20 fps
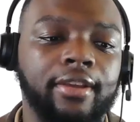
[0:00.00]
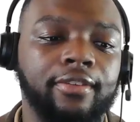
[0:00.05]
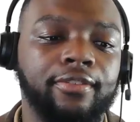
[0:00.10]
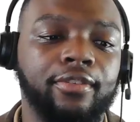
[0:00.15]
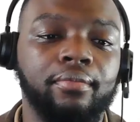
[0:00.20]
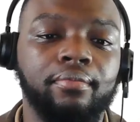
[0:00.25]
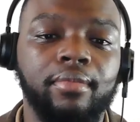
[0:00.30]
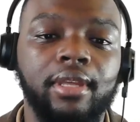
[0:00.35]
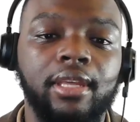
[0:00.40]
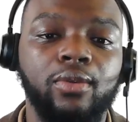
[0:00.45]
like
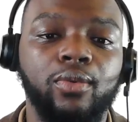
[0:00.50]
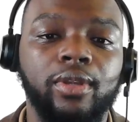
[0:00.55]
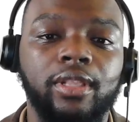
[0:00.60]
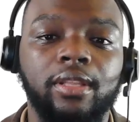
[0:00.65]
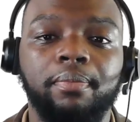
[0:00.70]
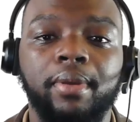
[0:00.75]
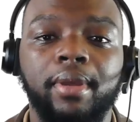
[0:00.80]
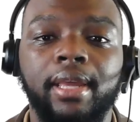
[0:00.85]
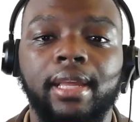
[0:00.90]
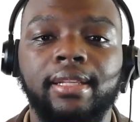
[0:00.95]
for me,
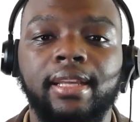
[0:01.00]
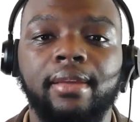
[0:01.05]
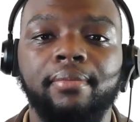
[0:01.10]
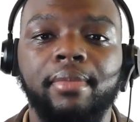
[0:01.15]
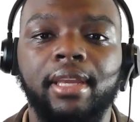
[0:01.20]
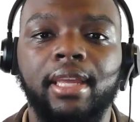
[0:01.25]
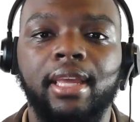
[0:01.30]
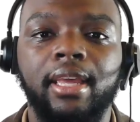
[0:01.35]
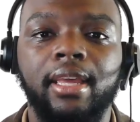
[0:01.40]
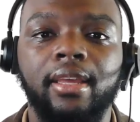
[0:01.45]
when the
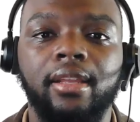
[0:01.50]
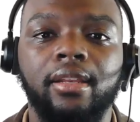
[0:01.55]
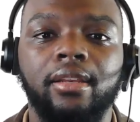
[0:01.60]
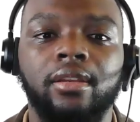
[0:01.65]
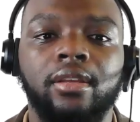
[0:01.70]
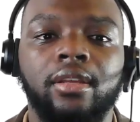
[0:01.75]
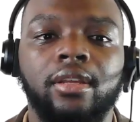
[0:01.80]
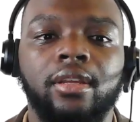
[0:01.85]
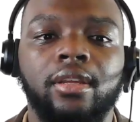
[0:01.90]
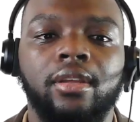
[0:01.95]
pandemic hit,
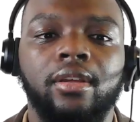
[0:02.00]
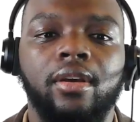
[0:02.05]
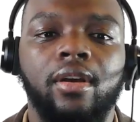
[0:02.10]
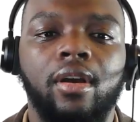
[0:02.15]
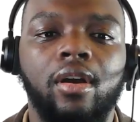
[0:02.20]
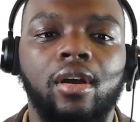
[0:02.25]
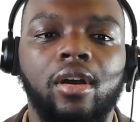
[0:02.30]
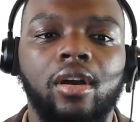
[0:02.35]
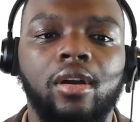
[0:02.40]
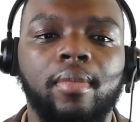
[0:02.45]

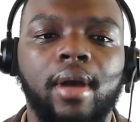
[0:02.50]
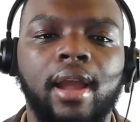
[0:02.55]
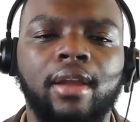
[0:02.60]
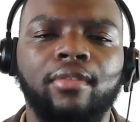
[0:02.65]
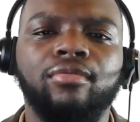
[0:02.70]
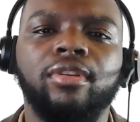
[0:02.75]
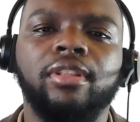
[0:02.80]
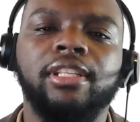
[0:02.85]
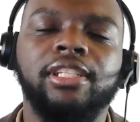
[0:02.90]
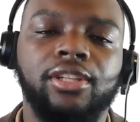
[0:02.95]
um,
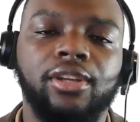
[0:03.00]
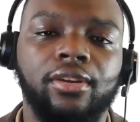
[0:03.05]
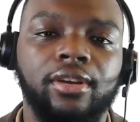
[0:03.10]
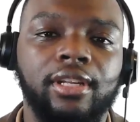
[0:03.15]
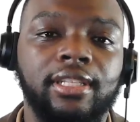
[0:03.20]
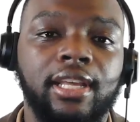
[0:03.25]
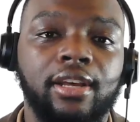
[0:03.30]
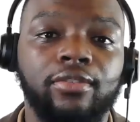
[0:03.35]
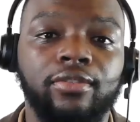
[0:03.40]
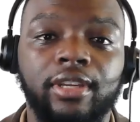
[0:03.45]
I really
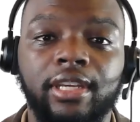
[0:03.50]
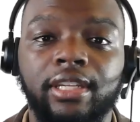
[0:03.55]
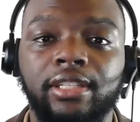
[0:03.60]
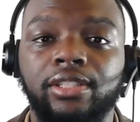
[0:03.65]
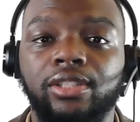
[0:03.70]
started delving